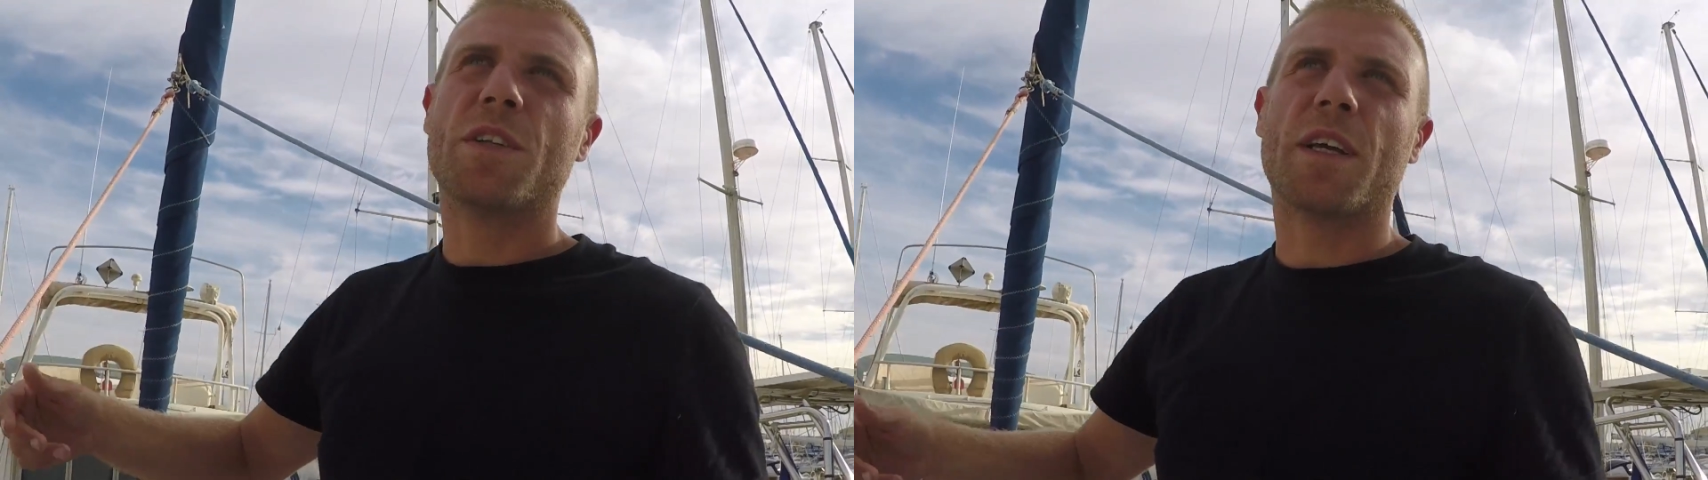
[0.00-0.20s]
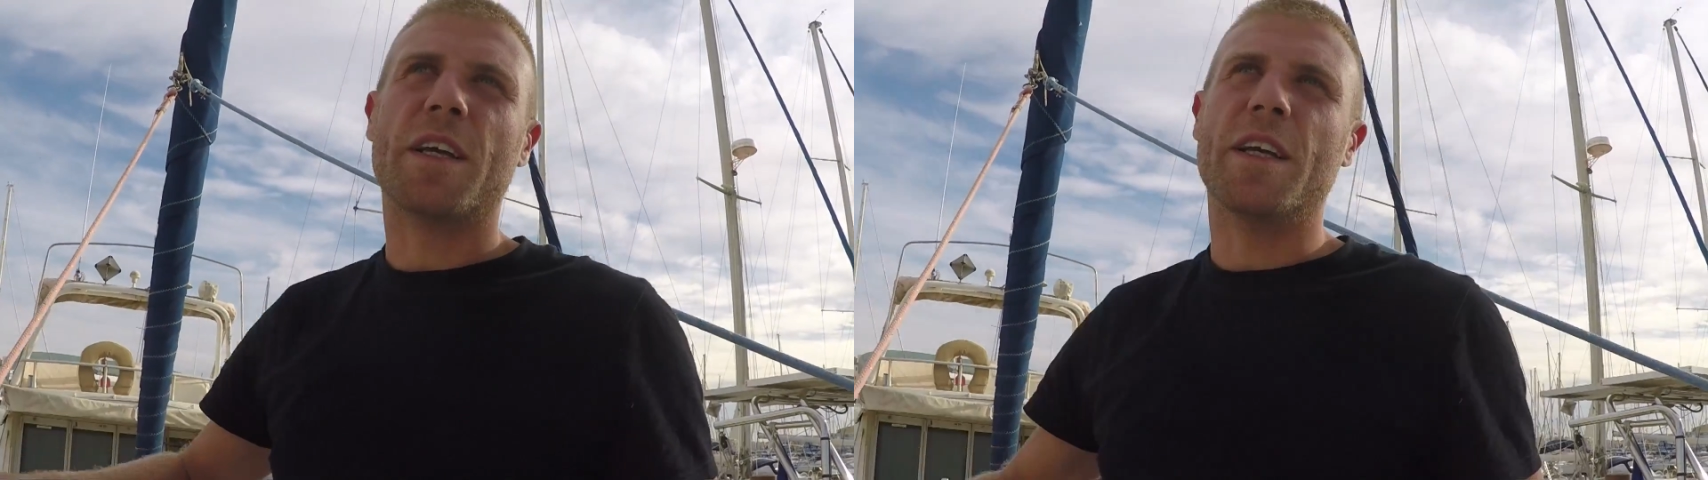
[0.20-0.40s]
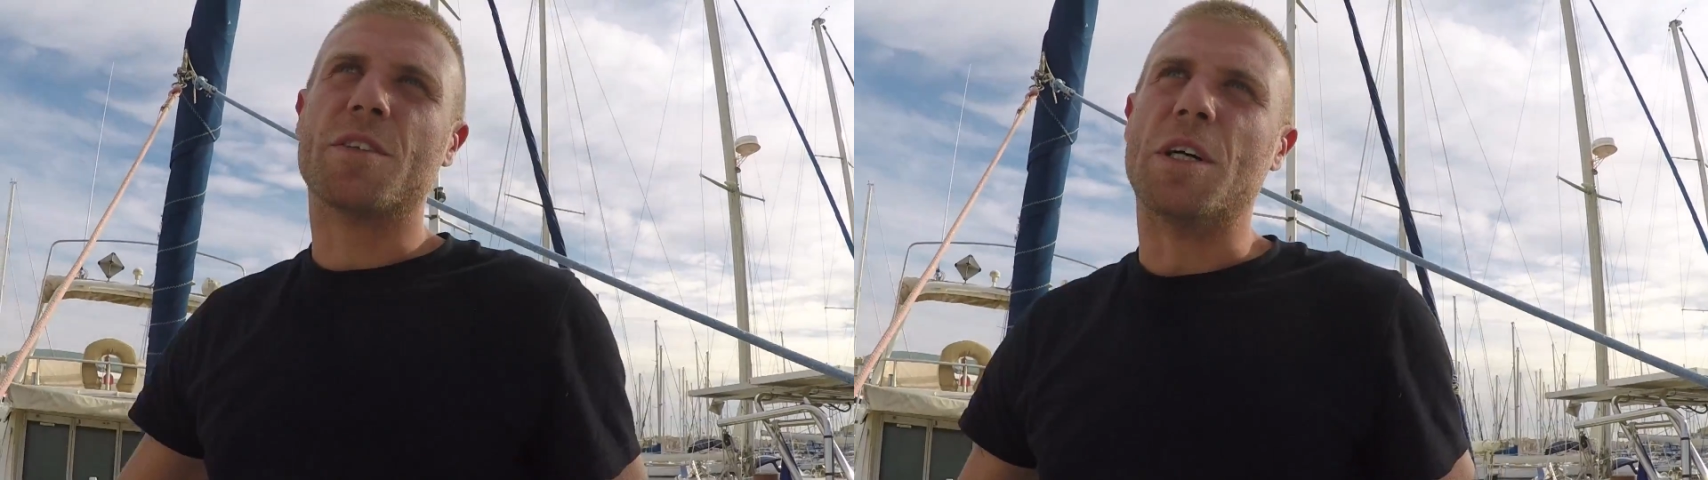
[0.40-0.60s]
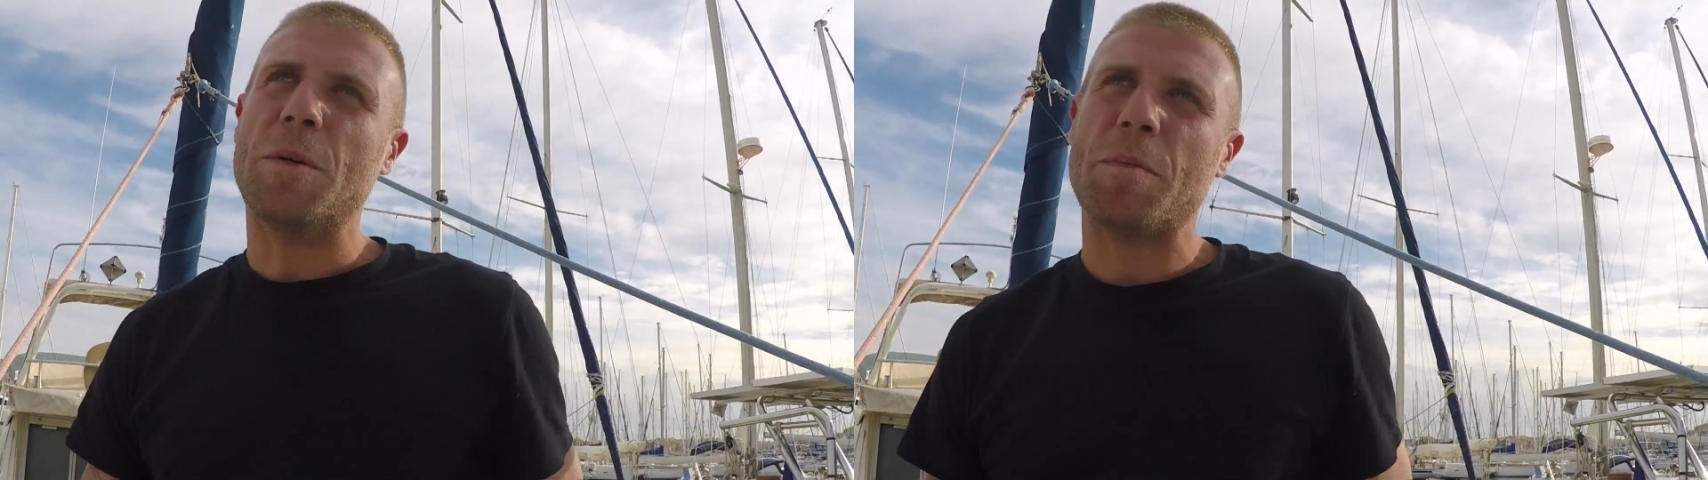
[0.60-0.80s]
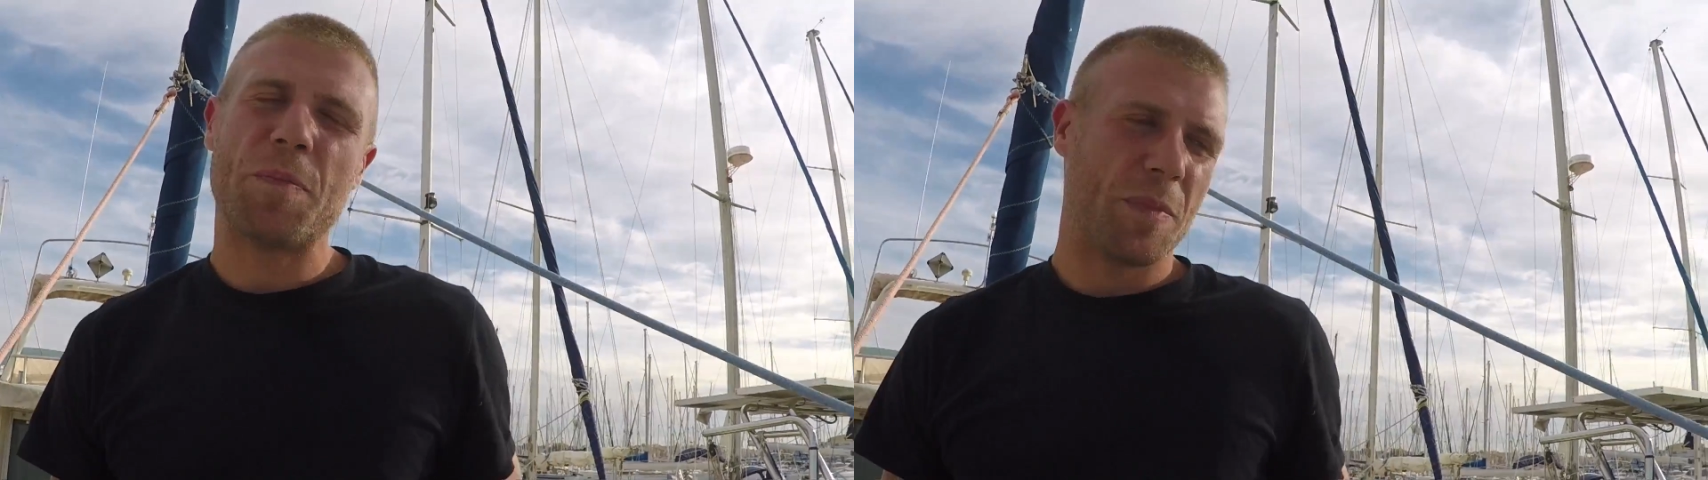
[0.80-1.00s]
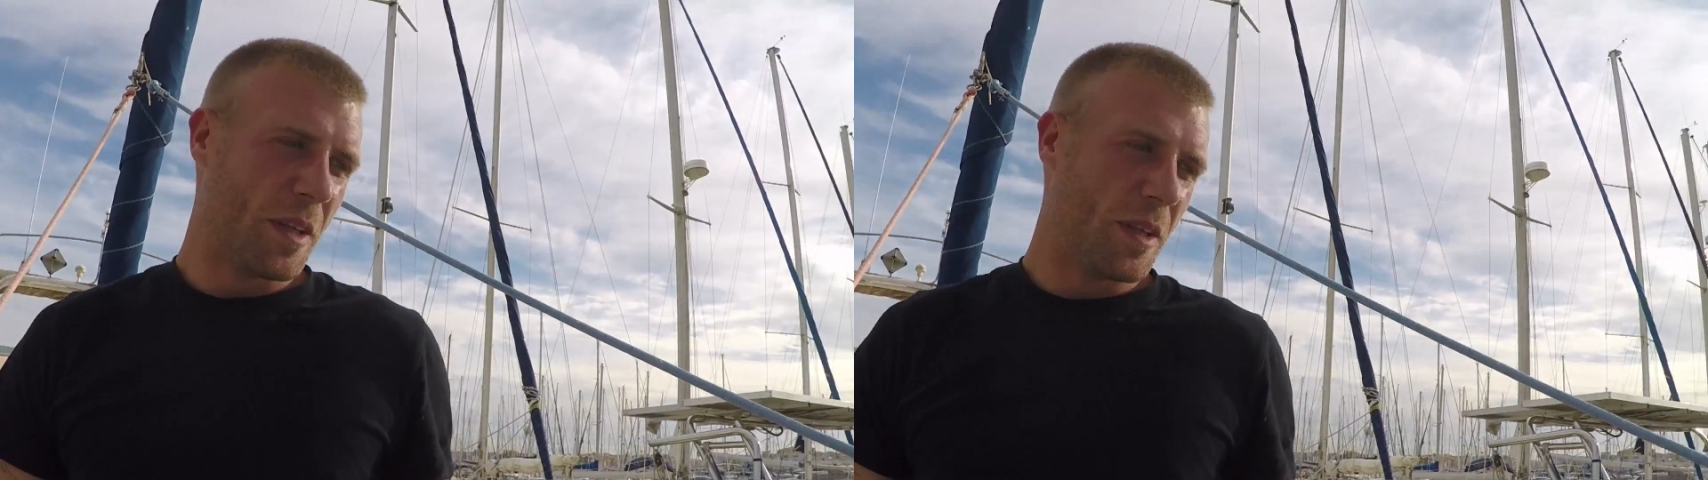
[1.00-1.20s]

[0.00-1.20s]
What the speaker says: there's the survival life